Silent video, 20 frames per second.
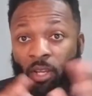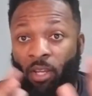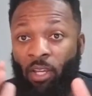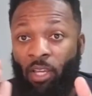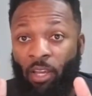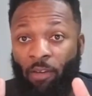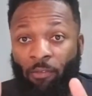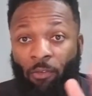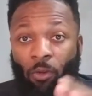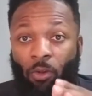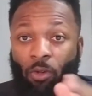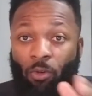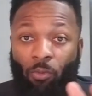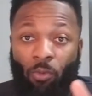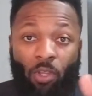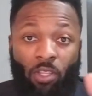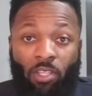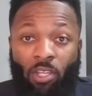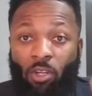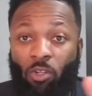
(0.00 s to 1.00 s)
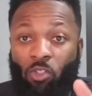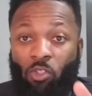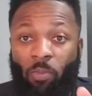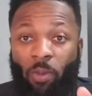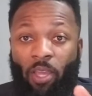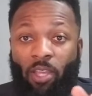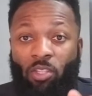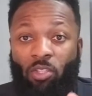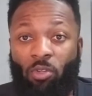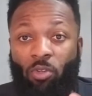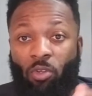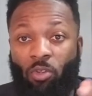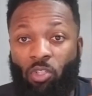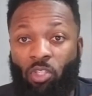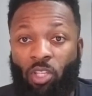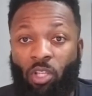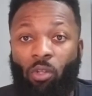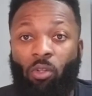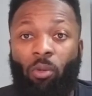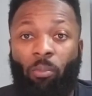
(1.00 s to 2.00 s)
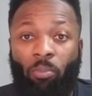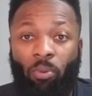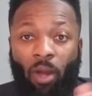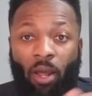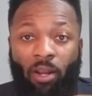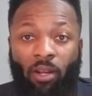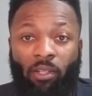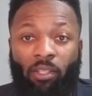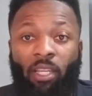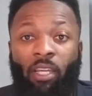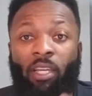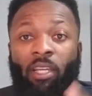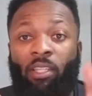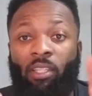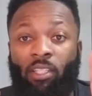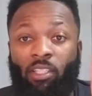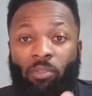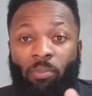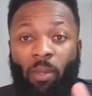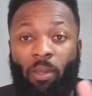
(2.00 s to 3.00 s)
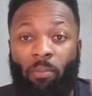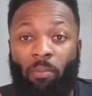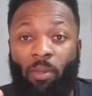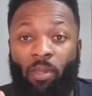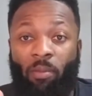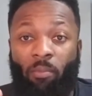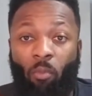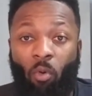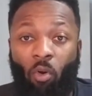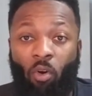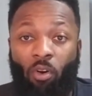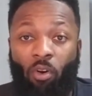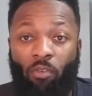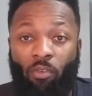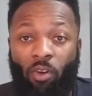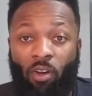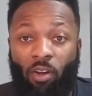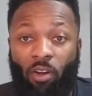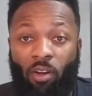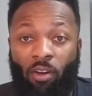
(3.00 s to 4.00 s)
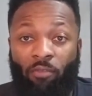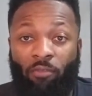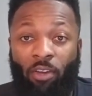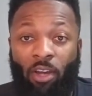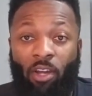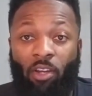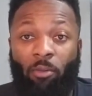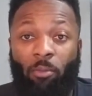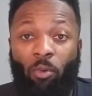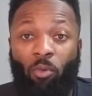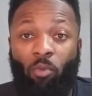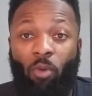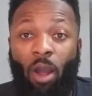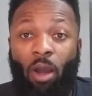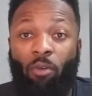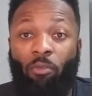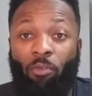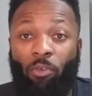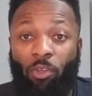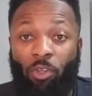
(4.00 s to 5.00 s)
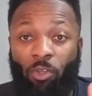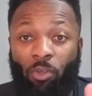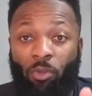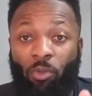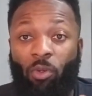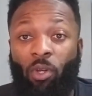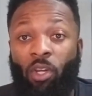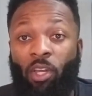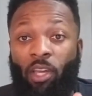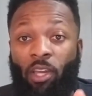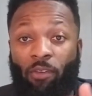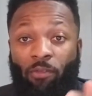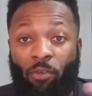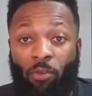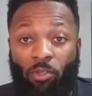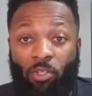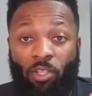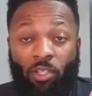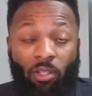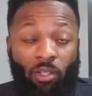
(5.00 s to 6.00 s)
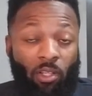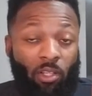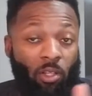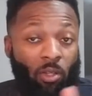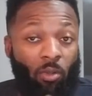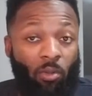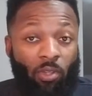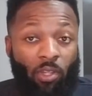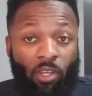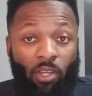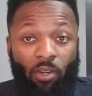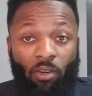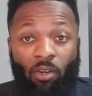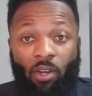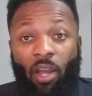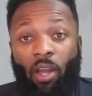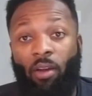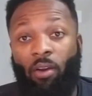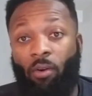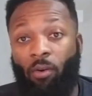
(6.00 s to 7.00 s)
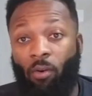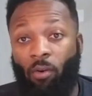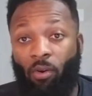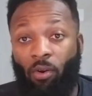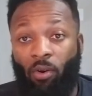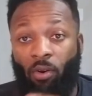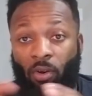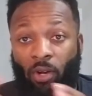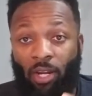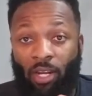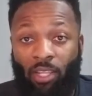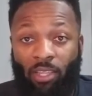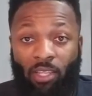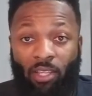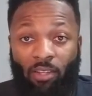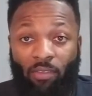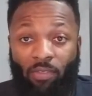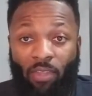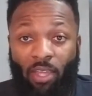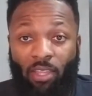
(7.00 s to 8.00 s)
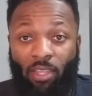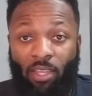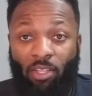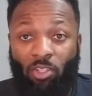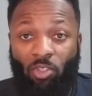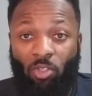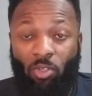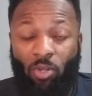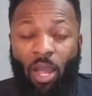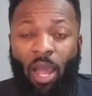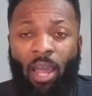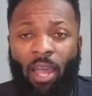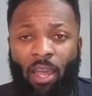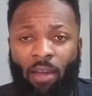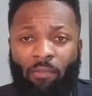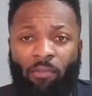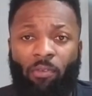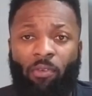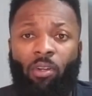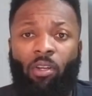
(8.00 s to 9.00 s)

If you're in the retail space or you're selling a product, this may be more of a valuable route for you if you're selling clothing or anything of that nature. I have